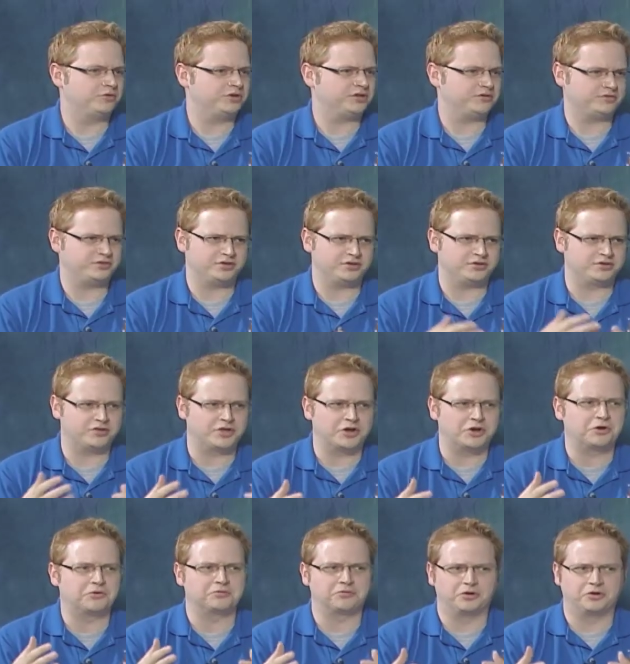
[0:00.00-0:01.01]
What do you think
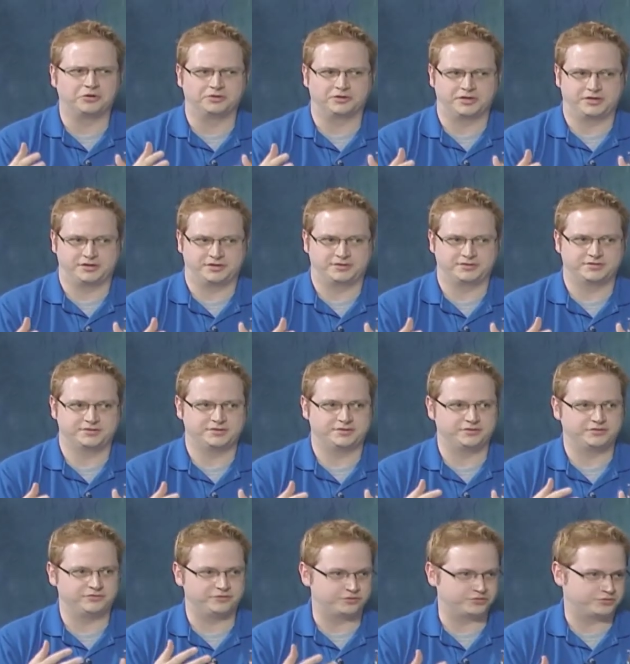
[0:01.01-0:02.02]
their role is
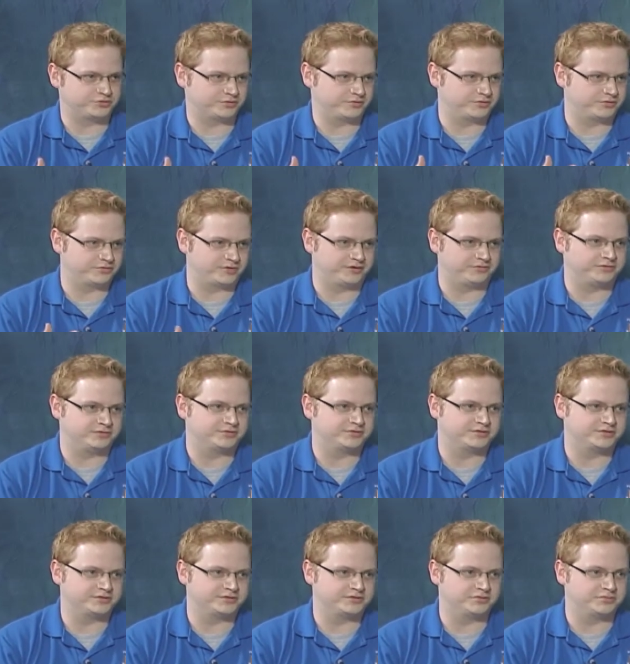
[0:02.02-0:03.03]
in the future of the refuge
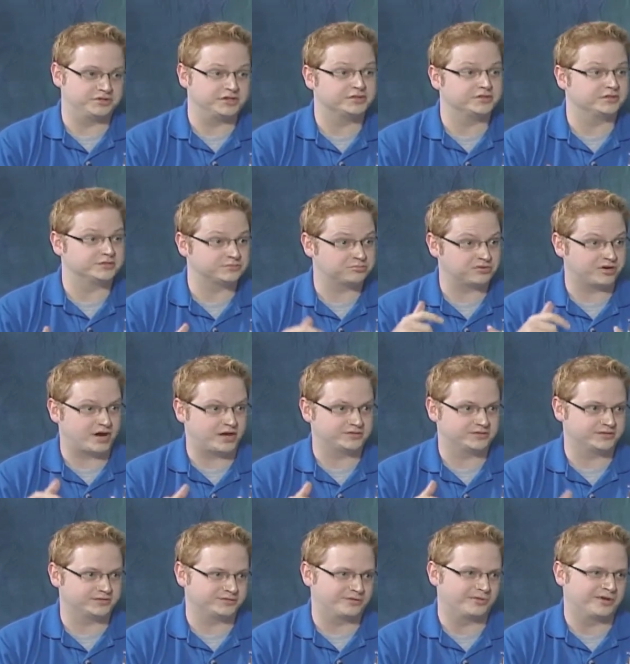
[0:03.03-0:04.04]
system and in this
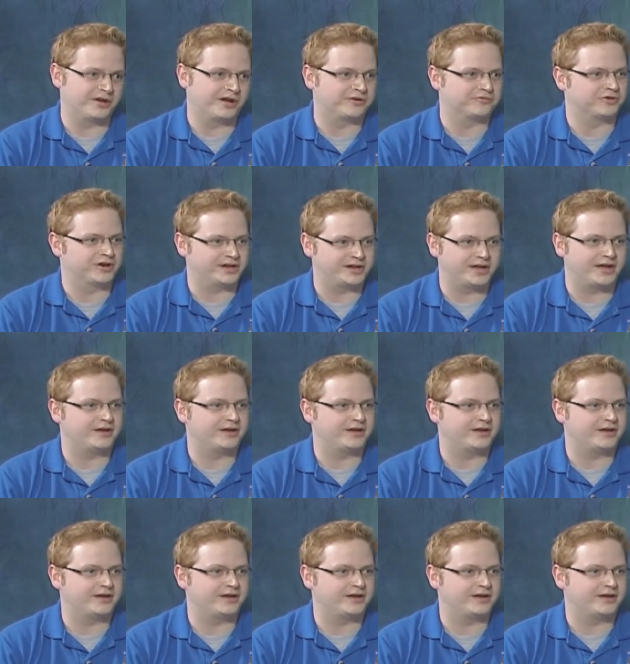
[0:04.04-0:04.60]
process going on right